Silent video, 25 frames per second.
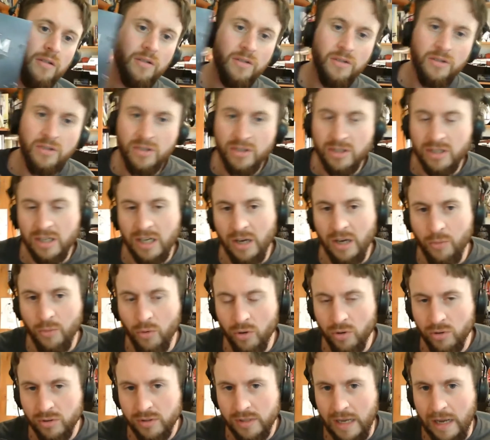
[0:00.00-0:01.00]
Star
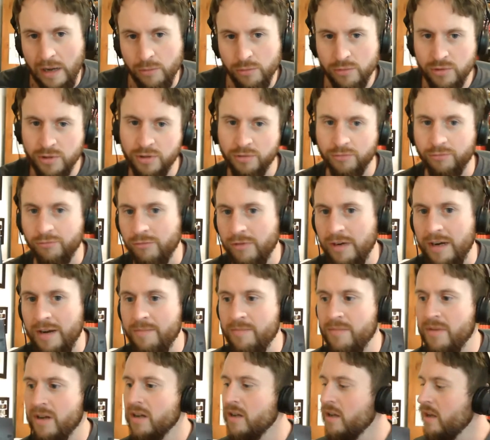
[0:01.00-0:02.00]
Wars Outer
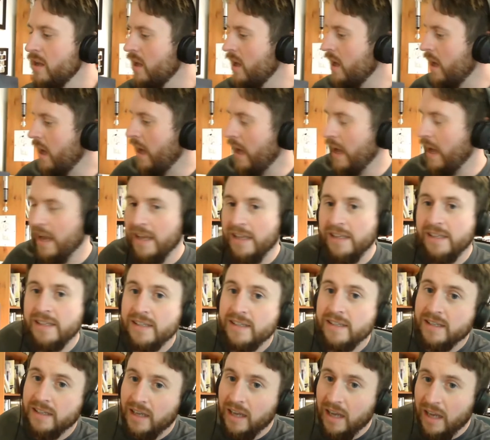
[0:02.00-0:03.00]
Rim.
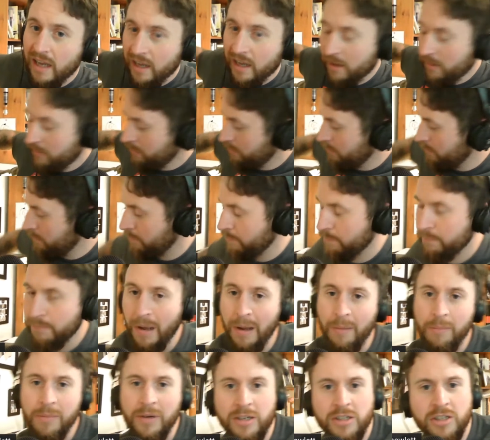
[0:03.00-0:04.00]
It's
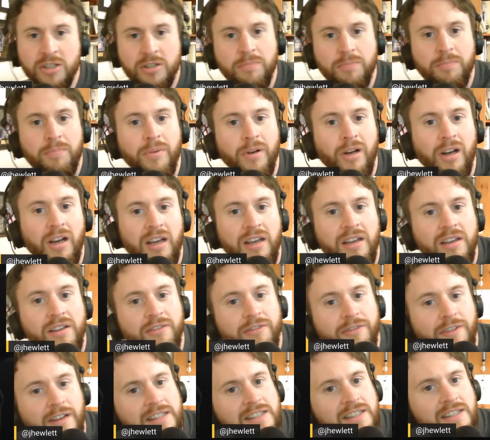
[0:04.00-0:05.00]
published by
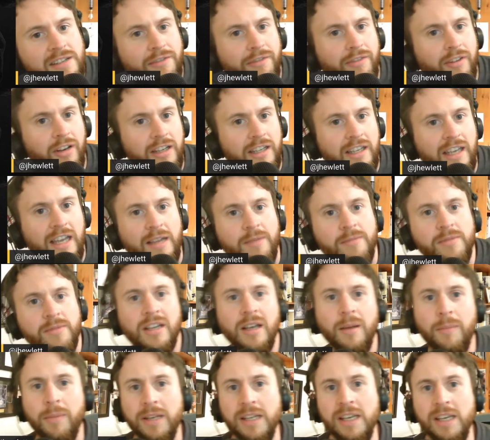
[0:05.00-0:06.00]
Fantasy Flight Games a
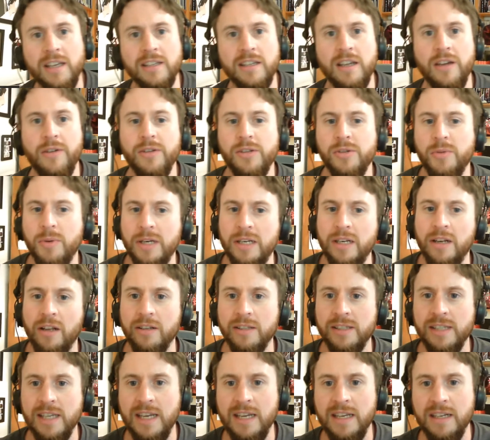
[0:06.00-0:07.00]
couple of years ago in
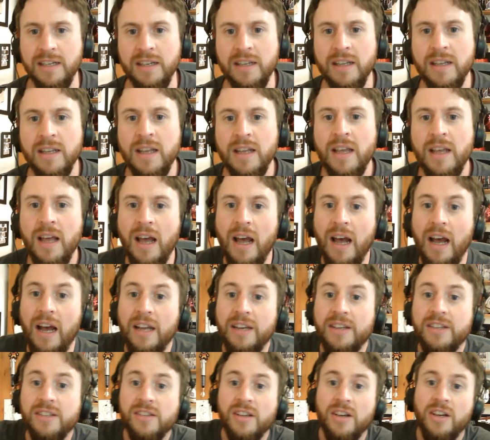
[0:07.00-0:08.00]
2019,
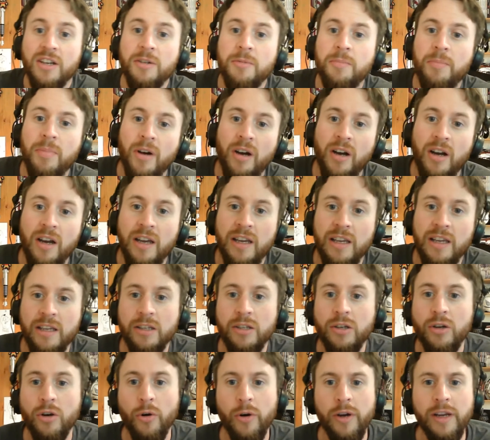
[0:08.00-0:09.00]
designed by
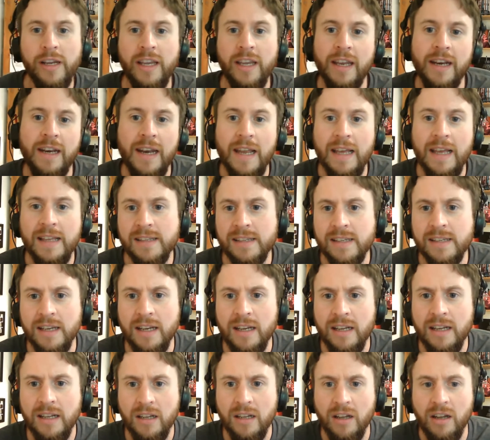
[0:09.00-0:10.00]
Corey
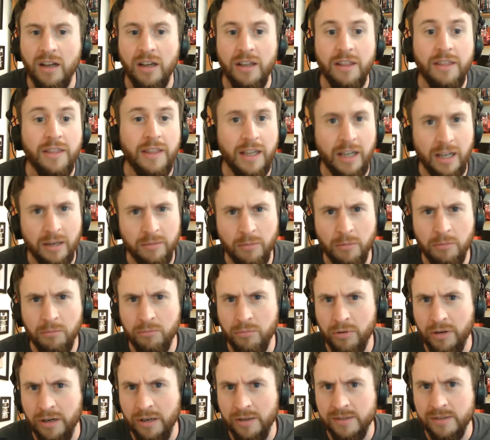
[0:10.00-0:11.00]
Konezka, I think I'm
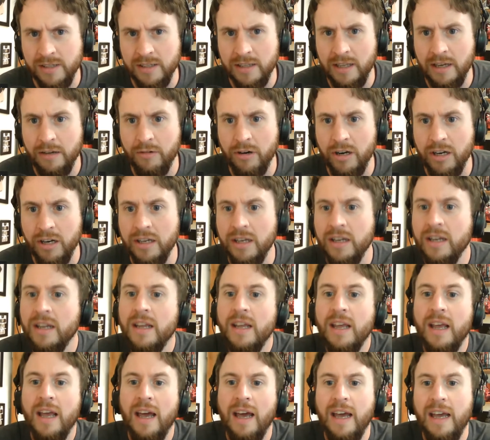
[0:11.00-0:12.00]
pronouncing that right,
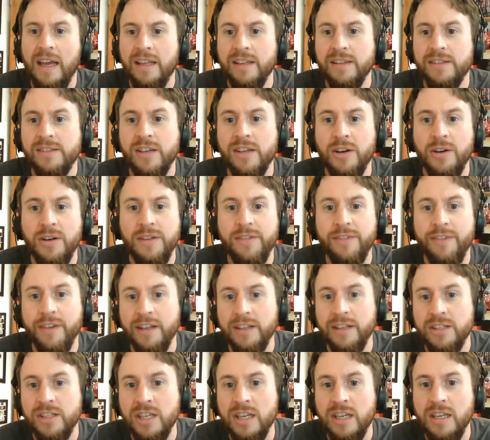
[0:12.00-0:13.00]
and Tony
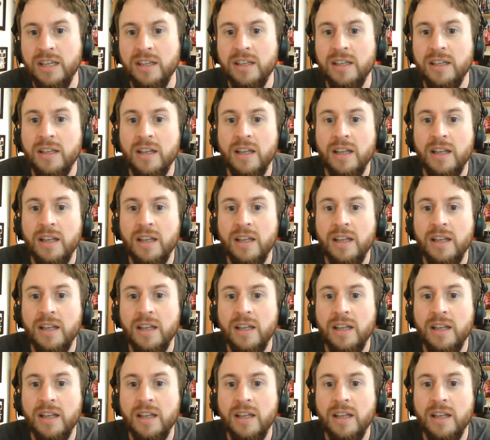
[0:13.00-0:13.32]
Fanchi.